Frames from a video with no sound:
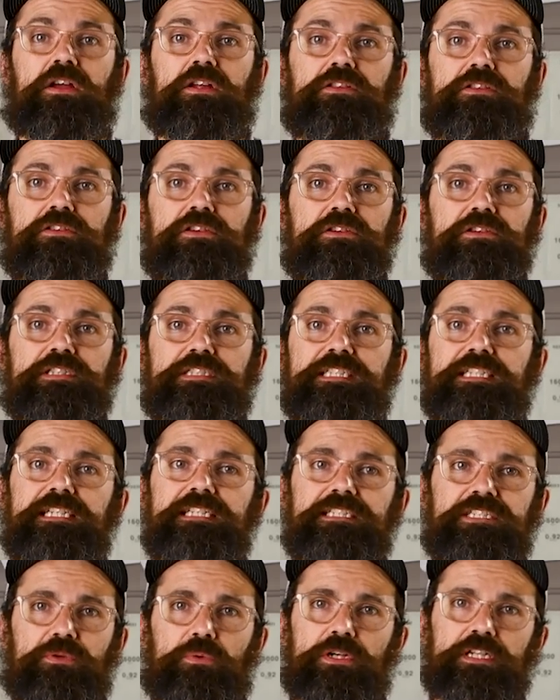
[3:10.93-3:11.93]
To use
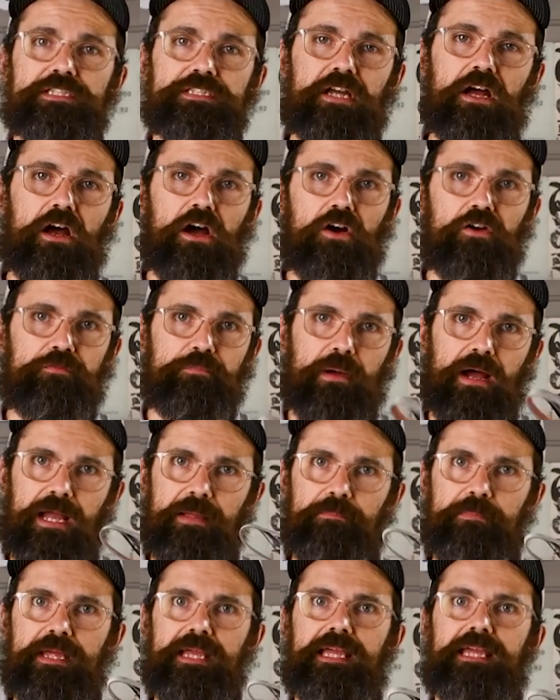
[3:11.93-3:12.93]
these, you want to start off by
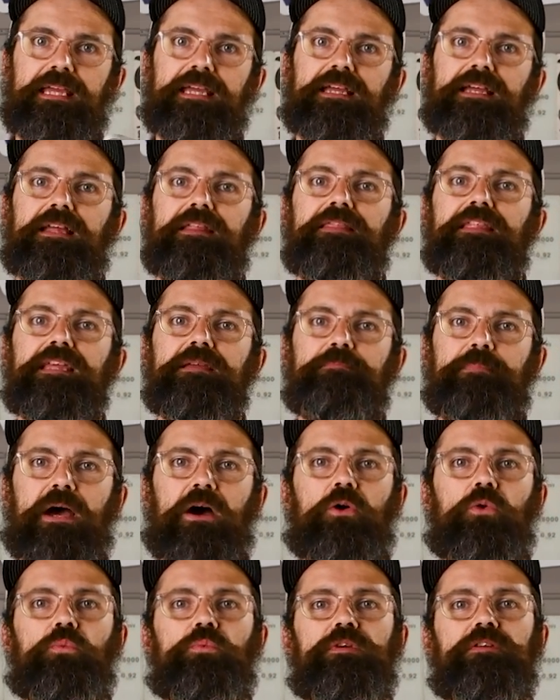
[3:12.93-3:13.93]
picking the
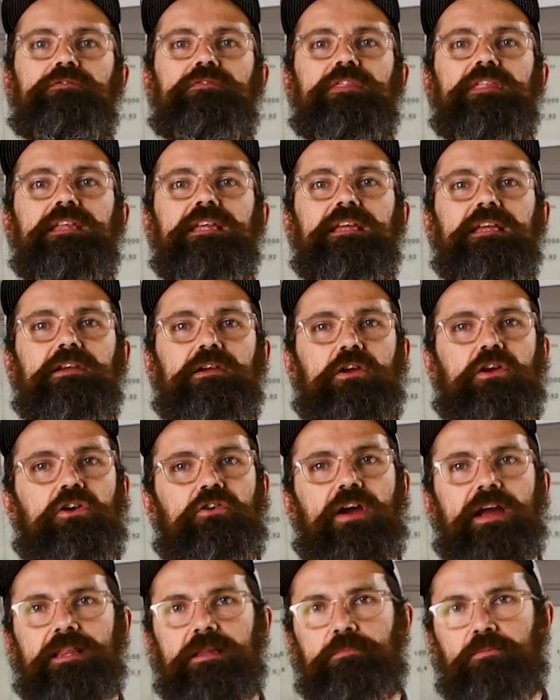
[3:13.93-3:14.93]
belt with the
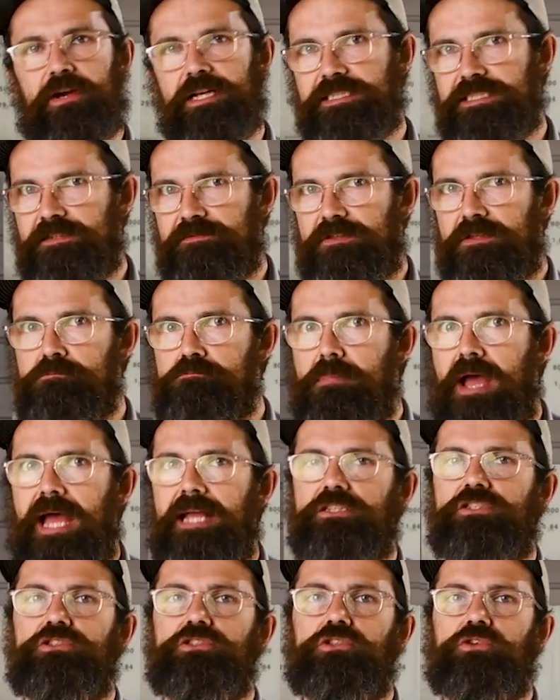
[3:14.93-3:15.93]
correct abrasive to
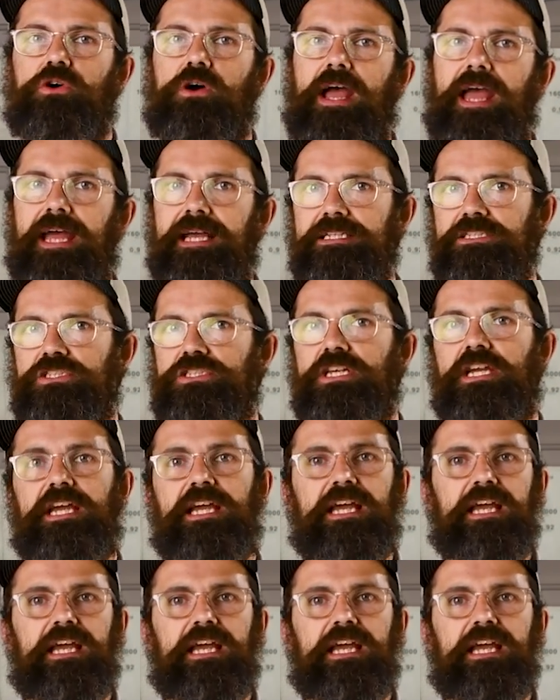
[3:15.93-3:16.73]
match your edge.